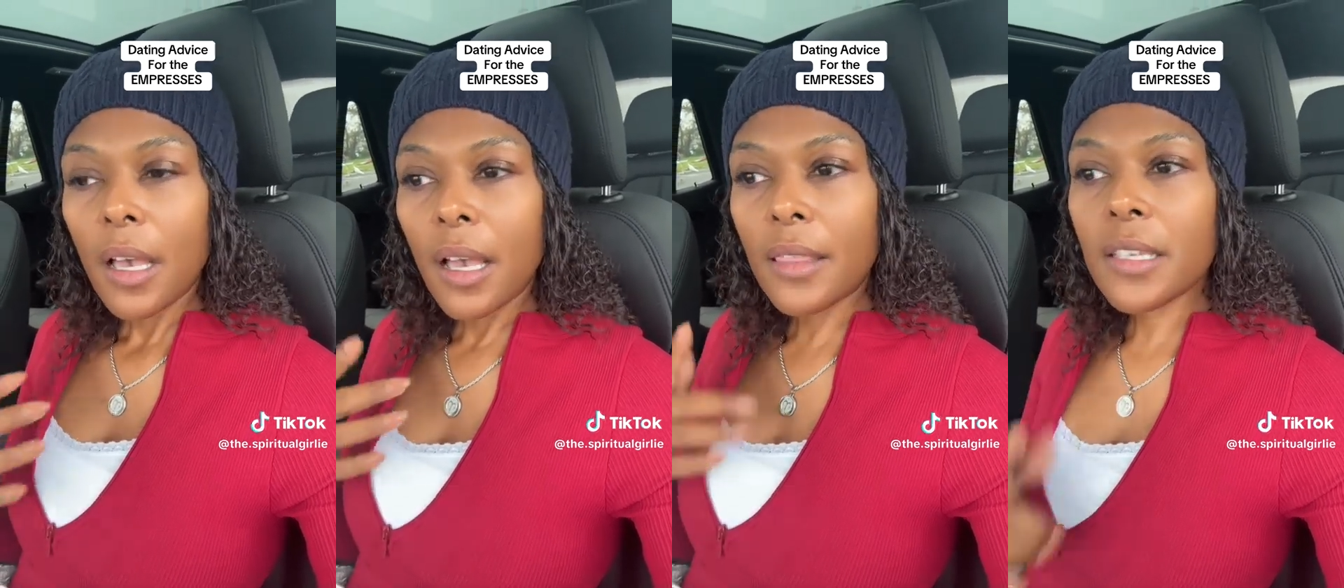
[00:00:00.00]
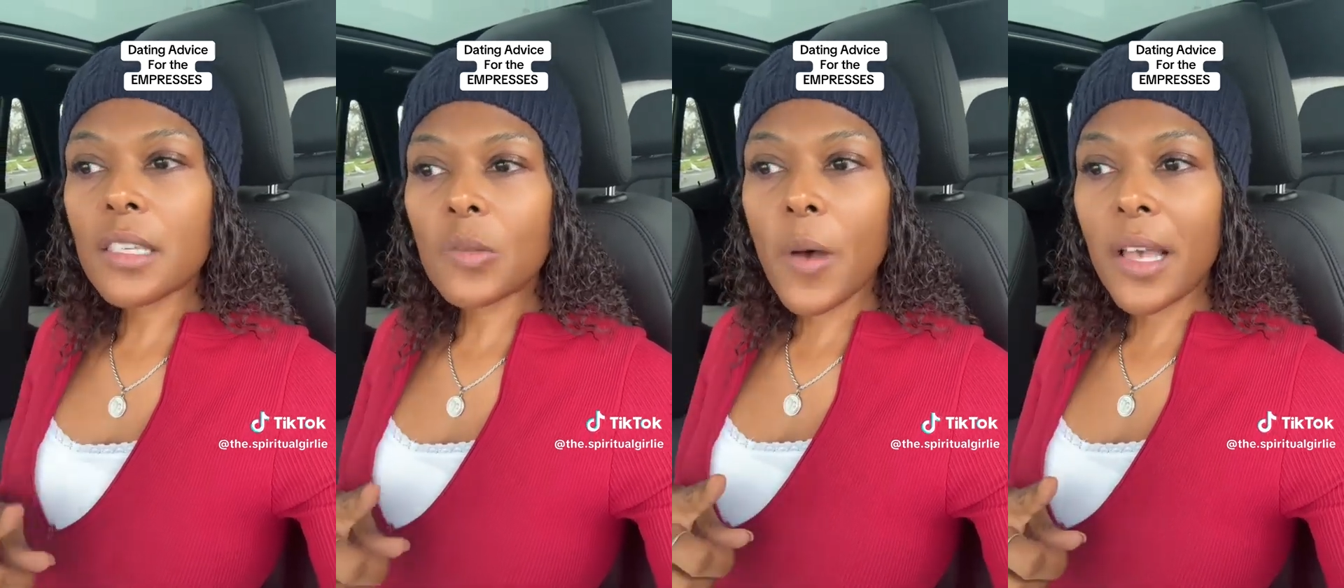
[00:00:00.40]
And this
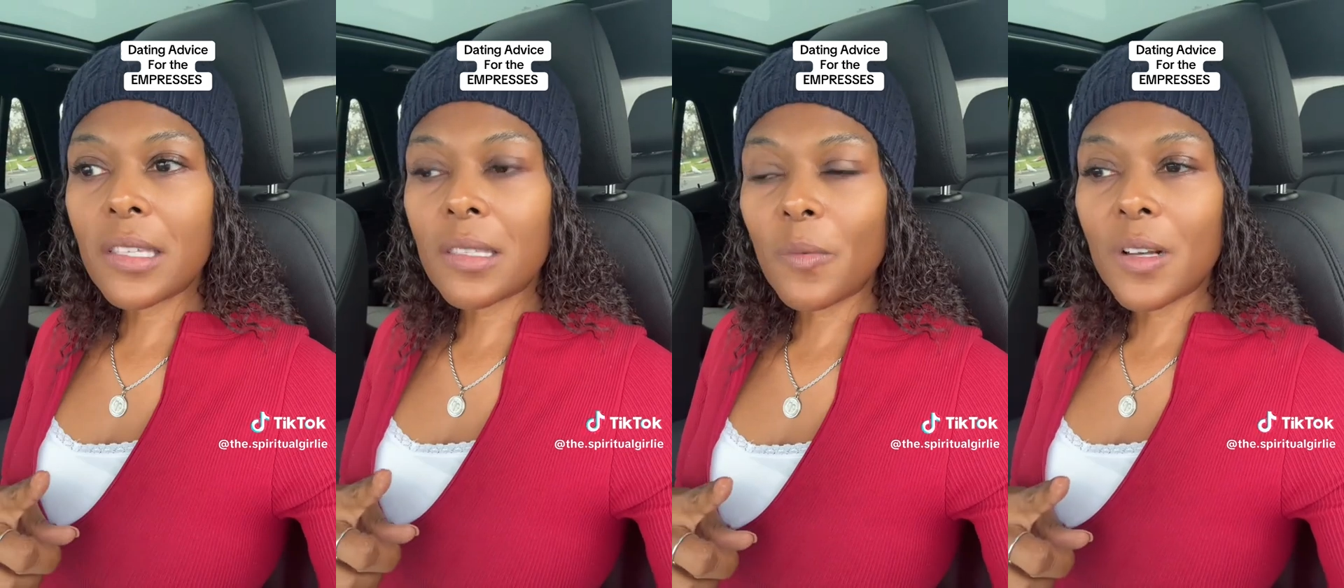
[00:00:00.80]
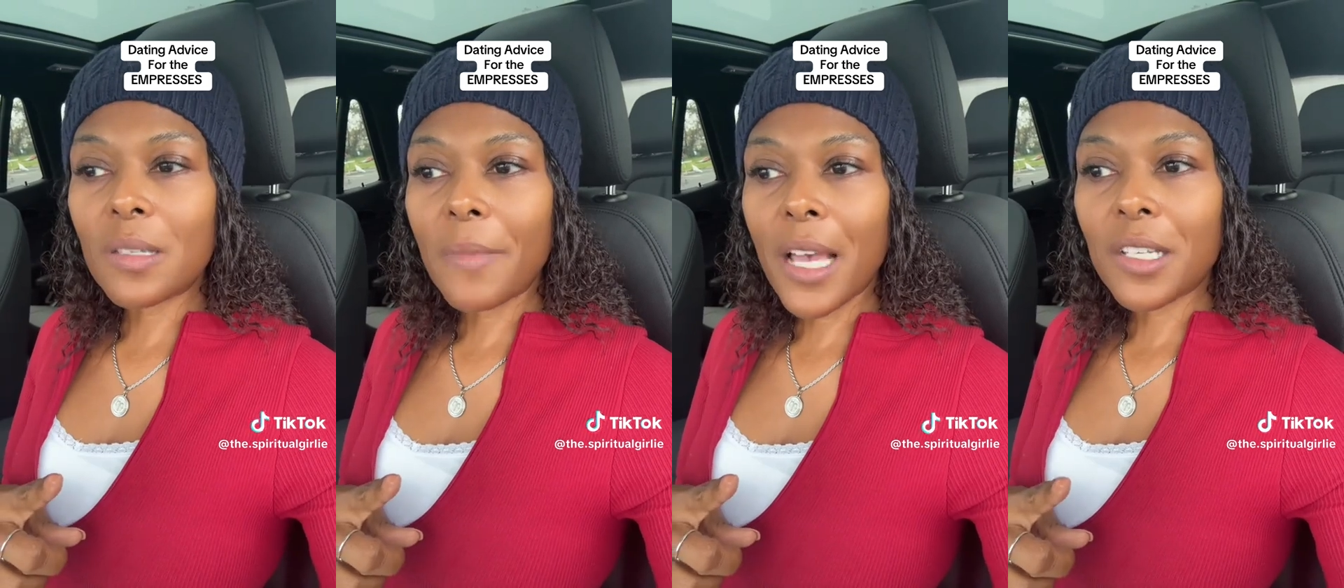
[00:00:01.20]
is why it's the
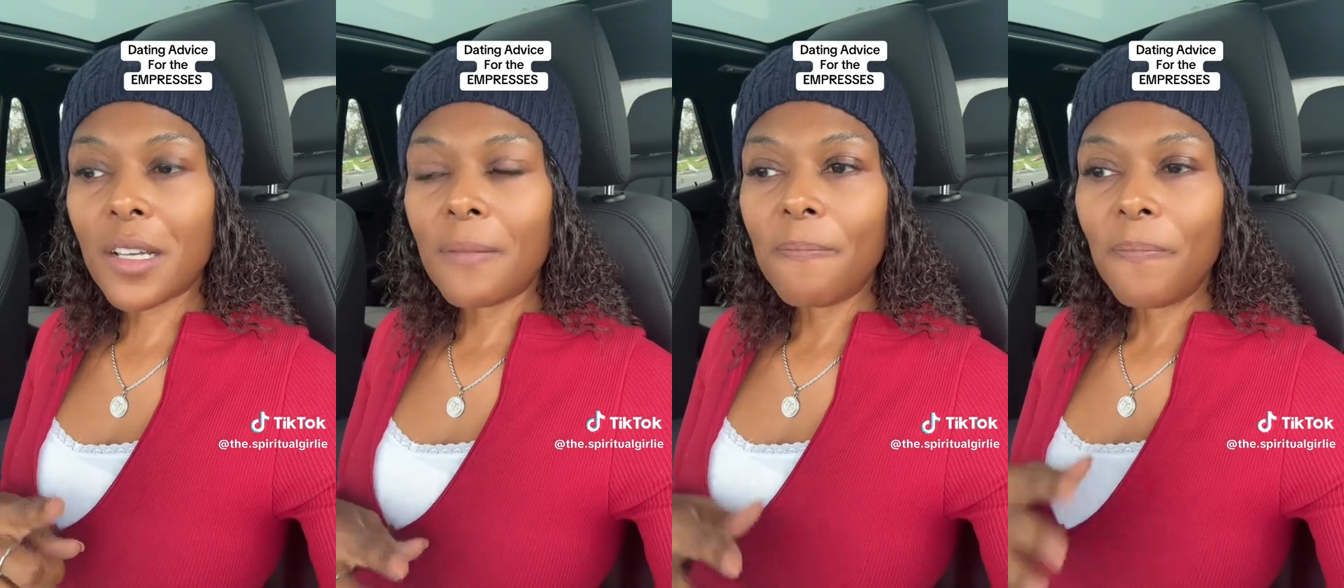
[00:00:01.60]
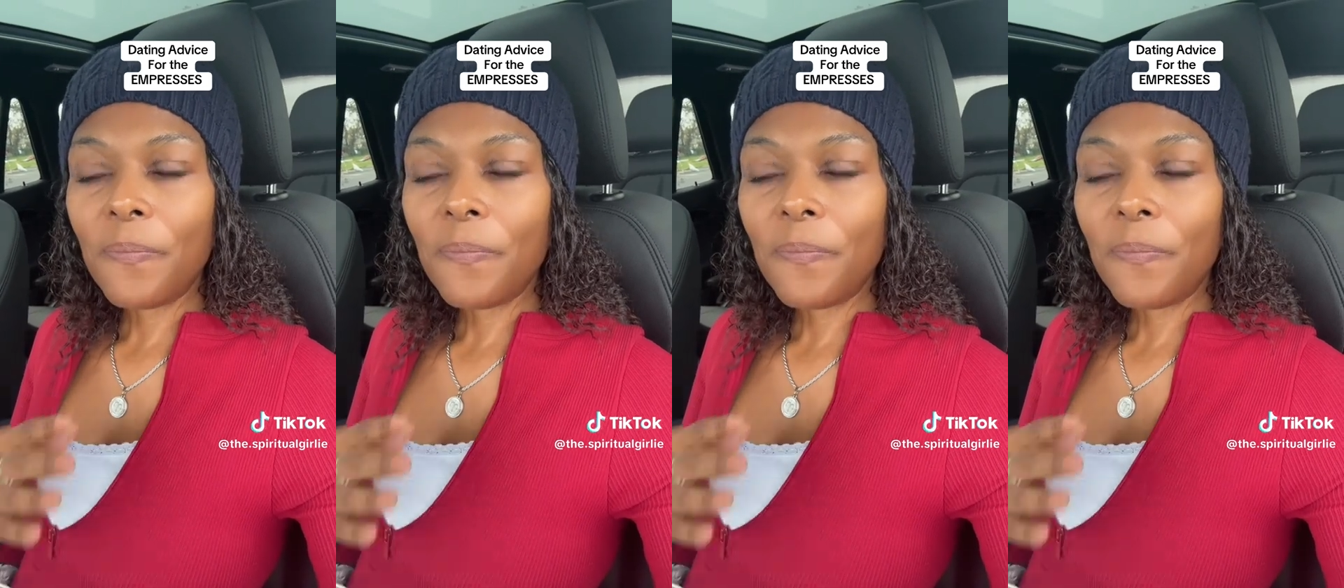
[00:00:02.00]
worst matchup.